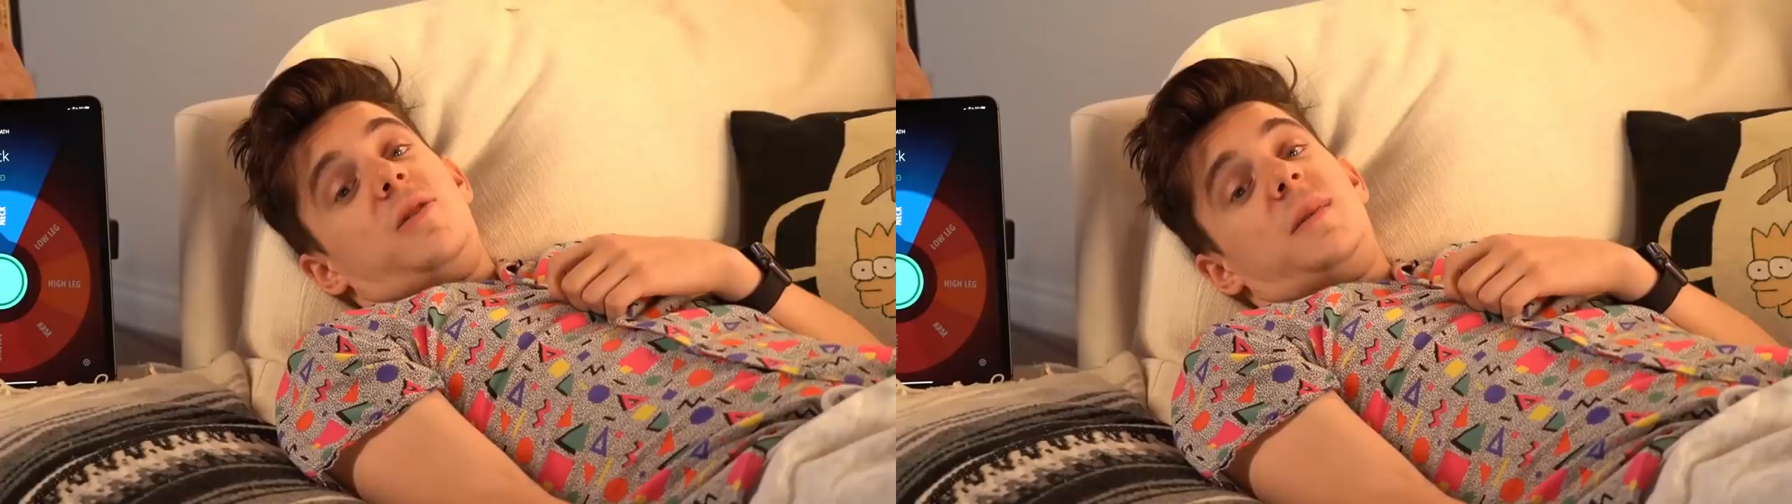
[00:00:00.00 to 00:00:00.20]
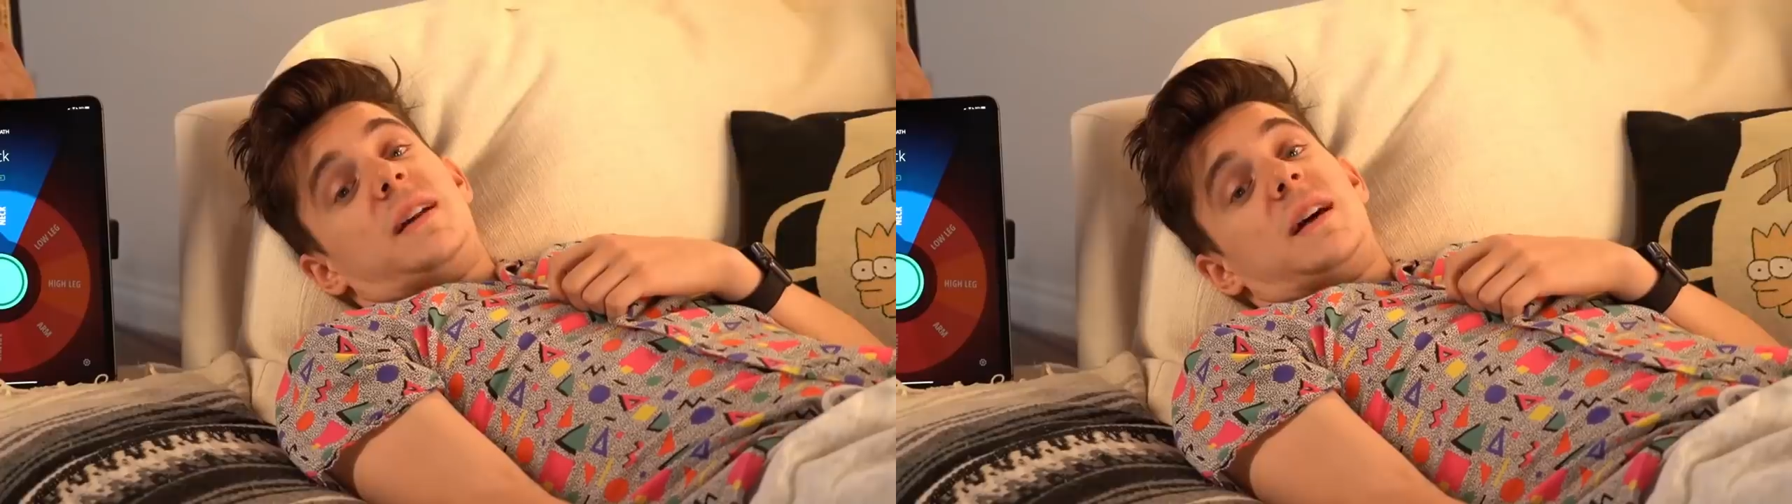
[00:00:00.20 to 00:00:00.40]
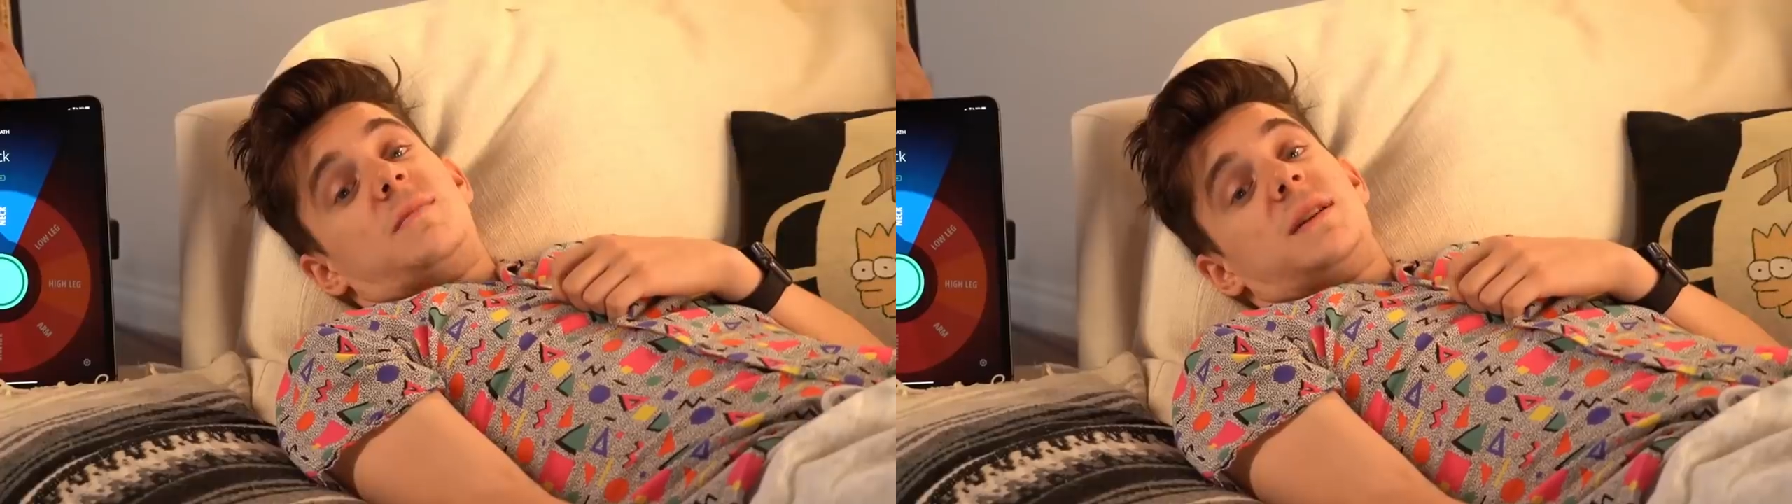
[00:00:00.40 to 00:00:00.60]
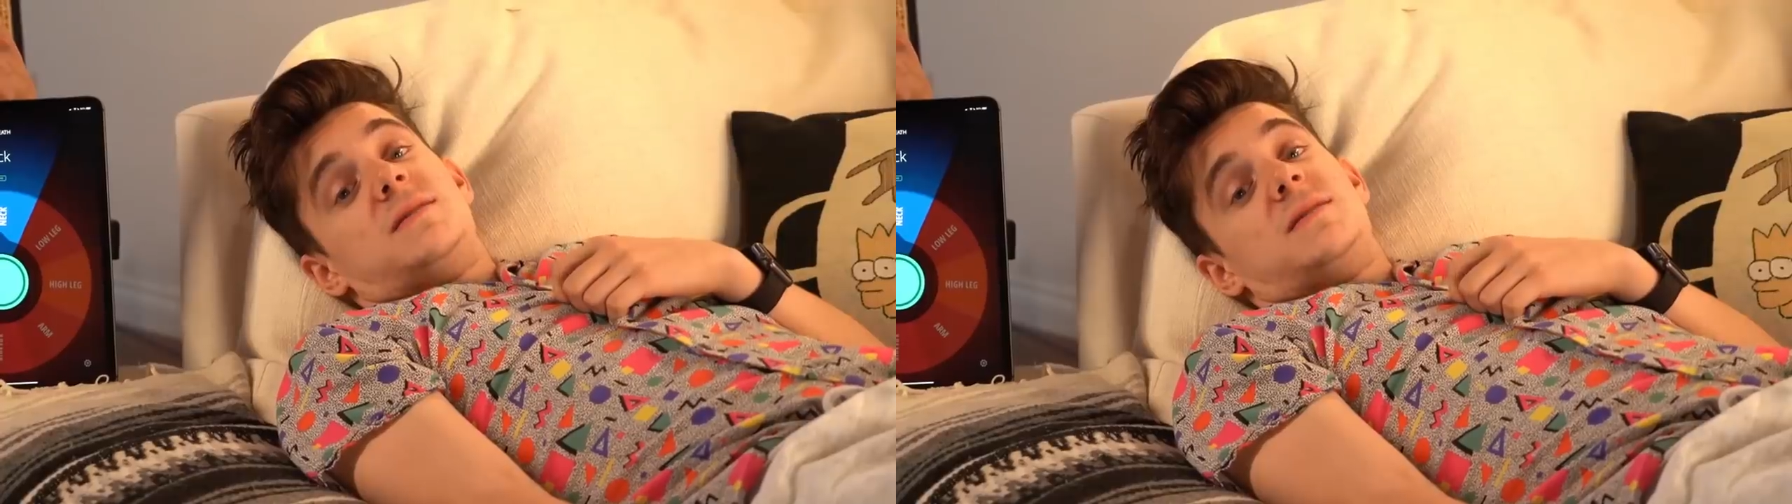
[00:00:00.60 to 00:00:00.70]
hope I die in my